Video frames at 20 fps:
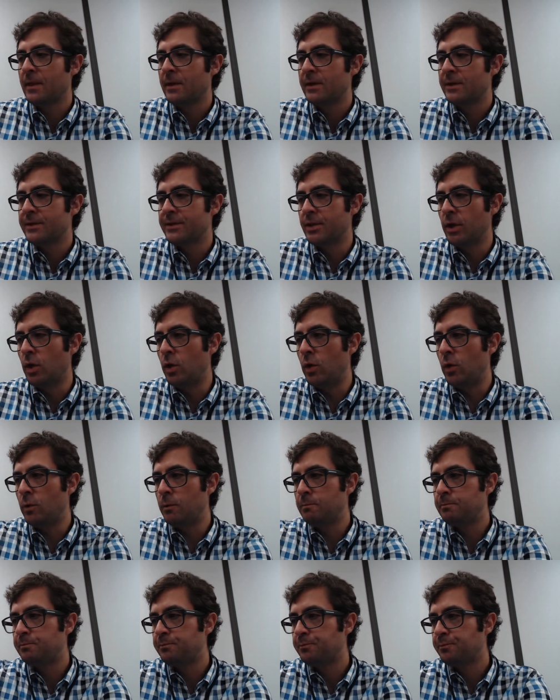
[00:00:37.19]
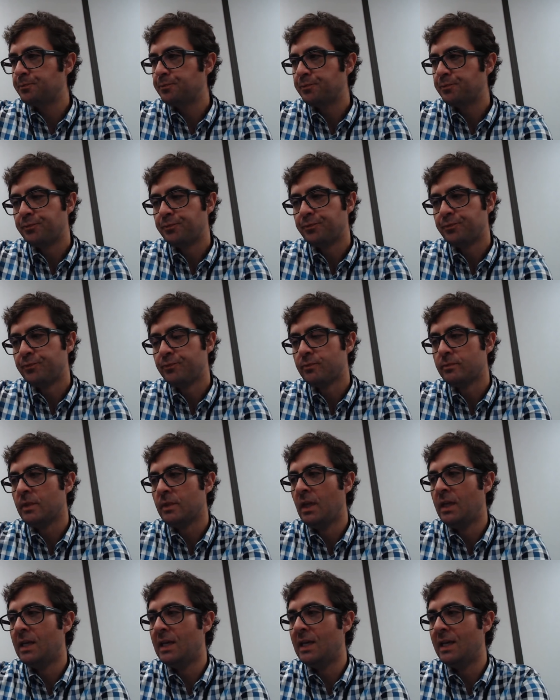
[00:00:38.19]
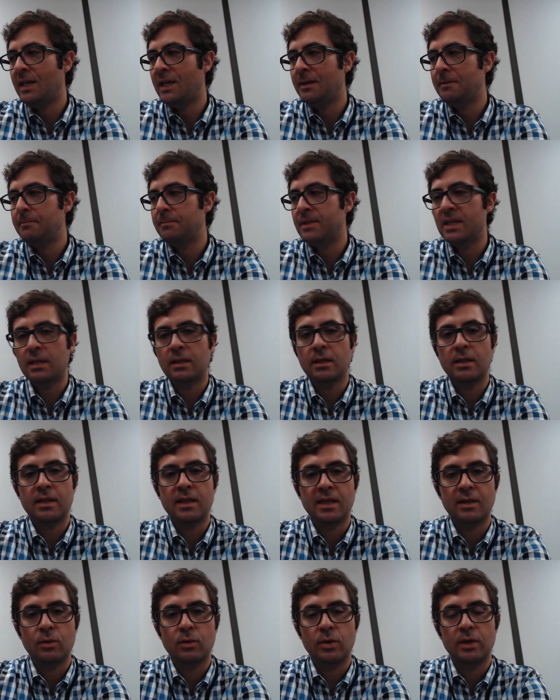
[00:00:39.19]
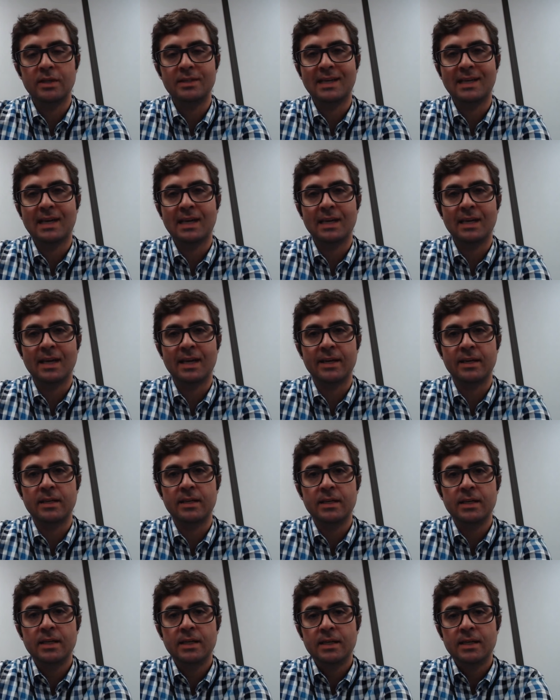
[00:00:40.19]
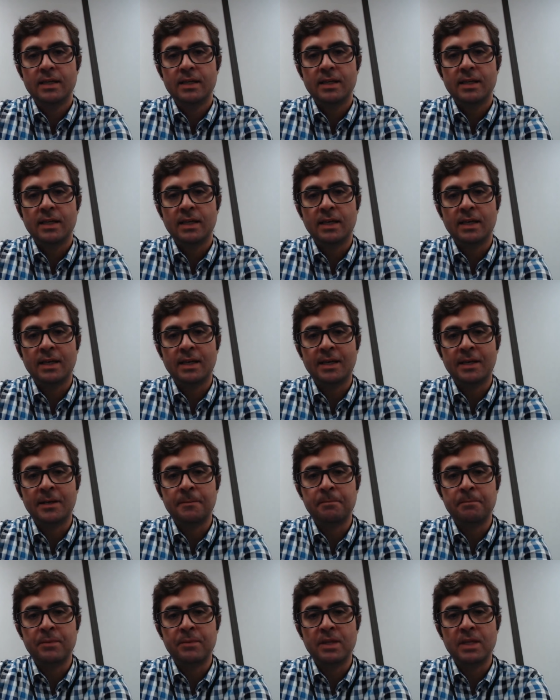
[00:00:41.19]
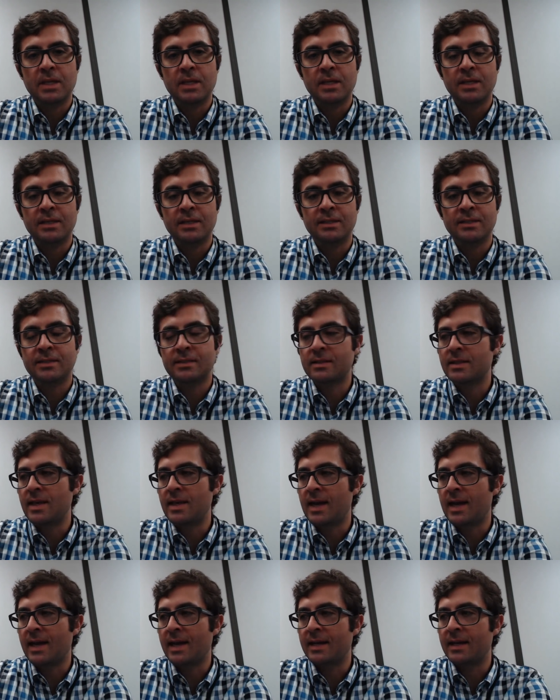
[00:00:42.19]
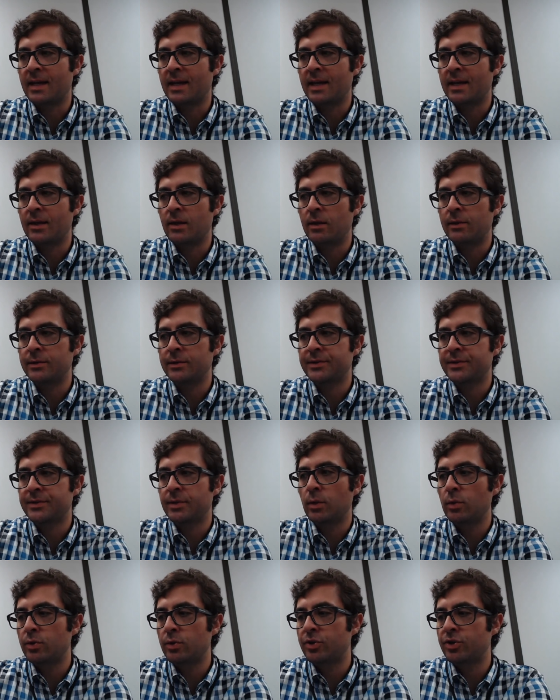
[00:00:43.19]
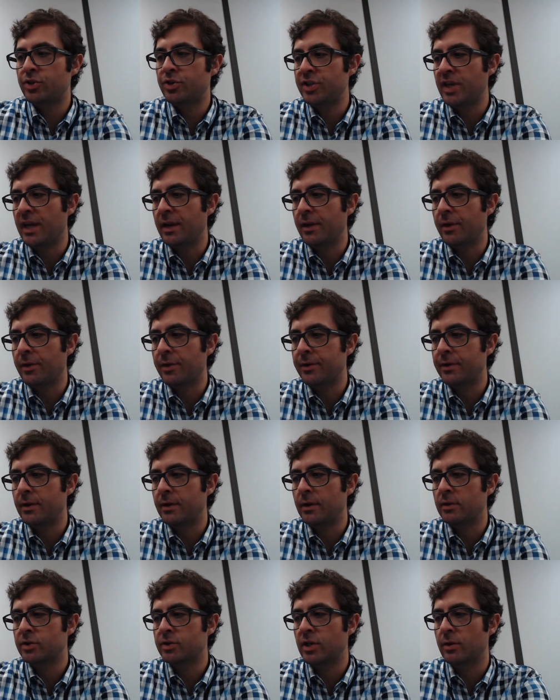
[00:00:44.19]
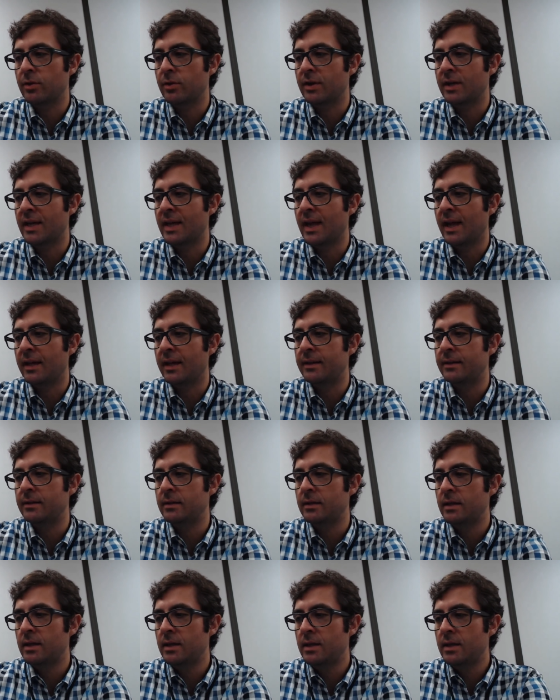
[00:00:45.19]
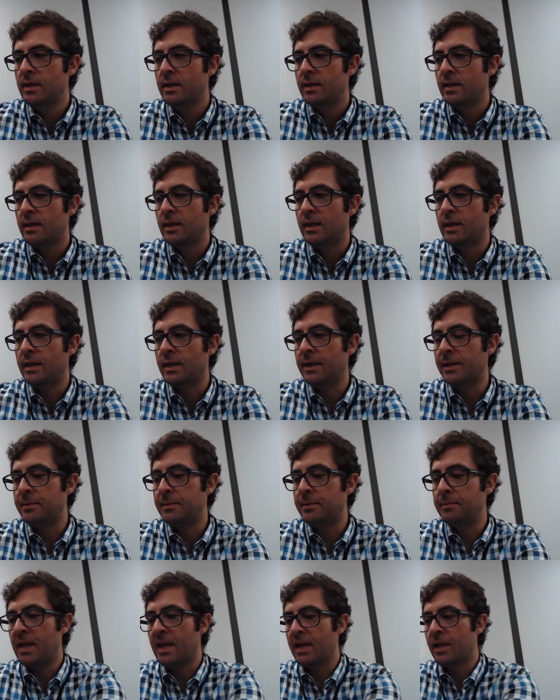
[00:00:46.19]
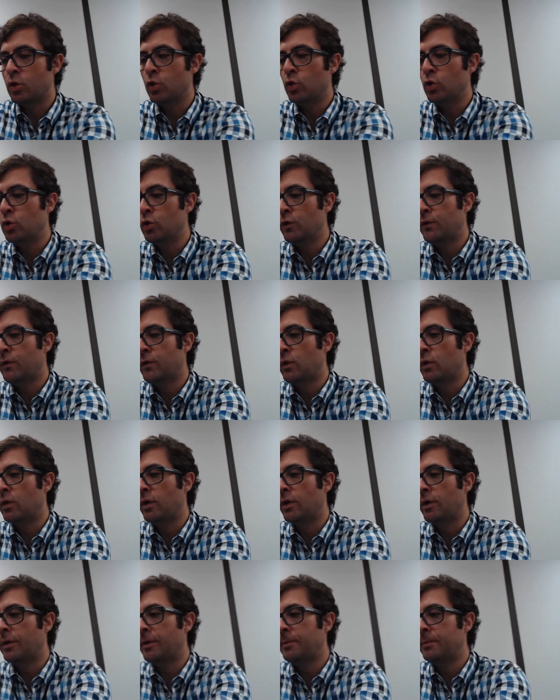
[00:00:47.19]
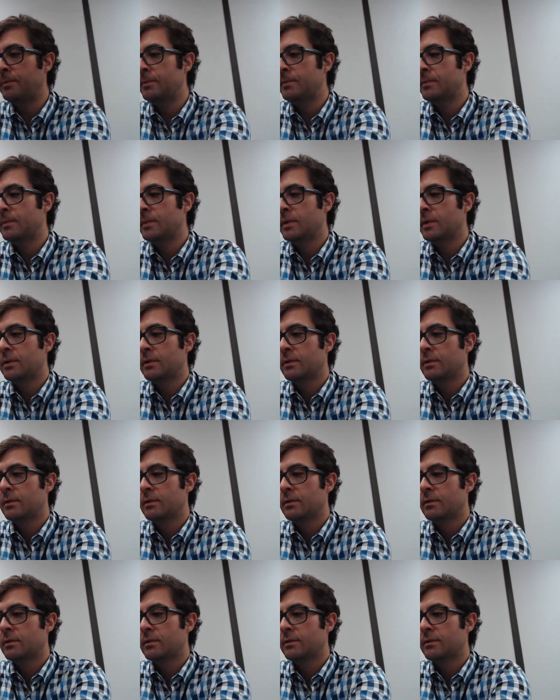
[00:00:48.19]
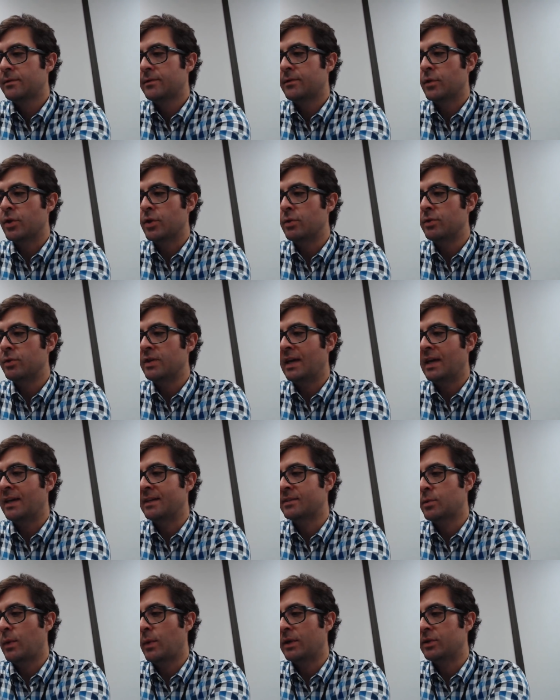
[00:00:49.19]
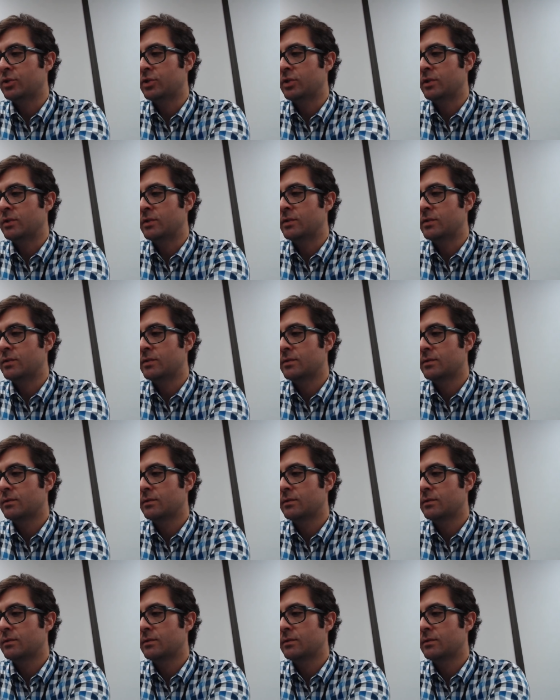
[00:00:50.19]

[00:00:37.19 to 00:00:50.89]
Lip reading: So the other thing I wanted to highlight is that I also shared, and I'll share it again, a Google form for you to ask questions.